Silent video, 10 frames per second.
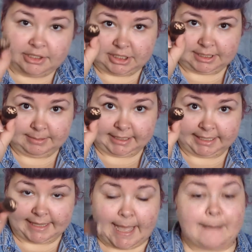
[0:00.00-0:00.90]
just about
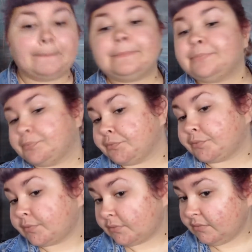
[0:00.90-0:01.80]
like that.
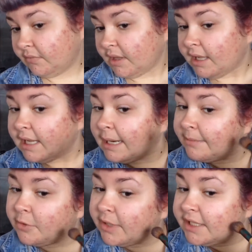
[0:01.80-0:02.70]

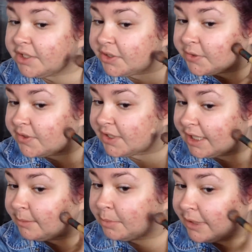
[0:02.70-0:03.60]
I'm going to
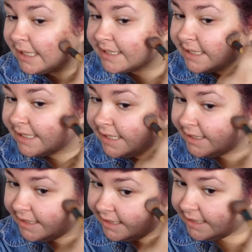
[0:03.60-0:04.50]
start pressing
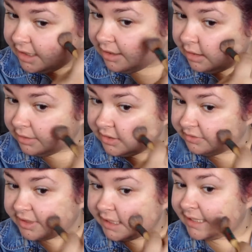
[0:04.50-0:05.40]
it all
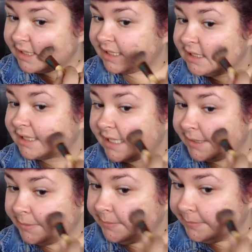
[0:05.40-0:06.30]
over into the skin.